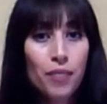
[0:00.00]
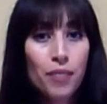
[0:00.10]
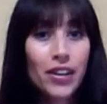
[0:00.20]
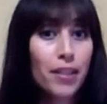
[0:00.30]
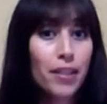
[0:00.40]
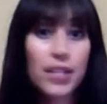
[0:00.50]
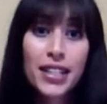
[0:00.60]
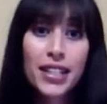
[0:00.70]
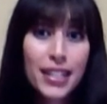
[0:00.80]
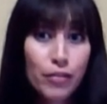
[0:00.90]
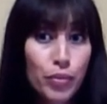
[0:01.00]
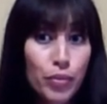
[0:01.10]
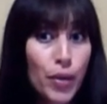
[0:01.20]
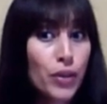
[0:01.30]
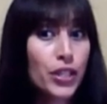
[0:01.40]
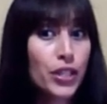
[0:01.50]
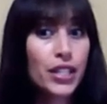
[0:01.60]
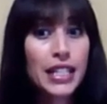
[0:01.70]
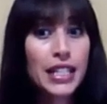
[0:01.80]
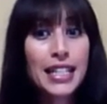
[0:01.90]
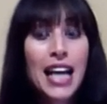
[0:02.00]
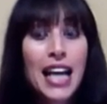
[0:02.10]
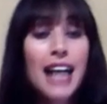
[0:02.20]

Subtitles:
time-sensitive promotions,